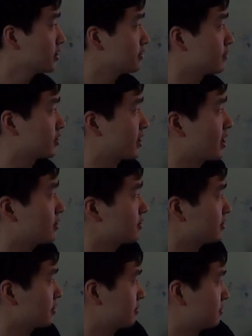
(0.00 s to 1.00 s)
For the color,
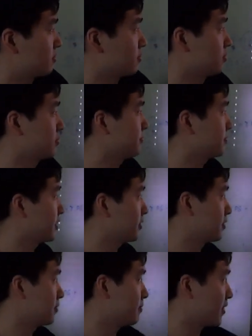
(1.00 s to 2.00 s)
they used to
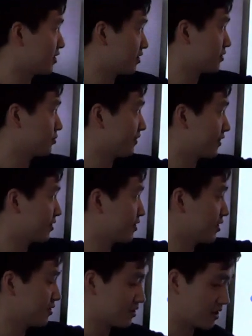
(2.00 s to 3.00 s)
measure, first
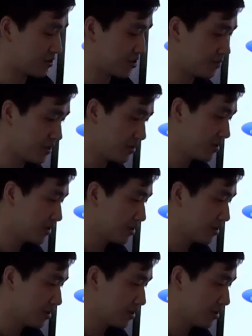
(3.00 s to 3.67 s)
is RGB,